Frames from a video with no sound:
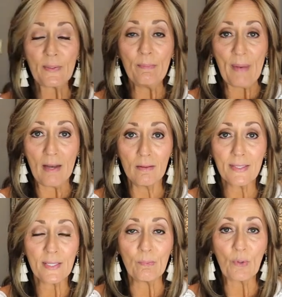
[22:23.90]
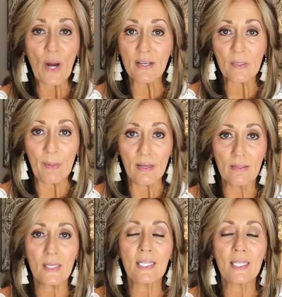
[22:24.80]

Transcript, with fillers: some bells, some brass bells.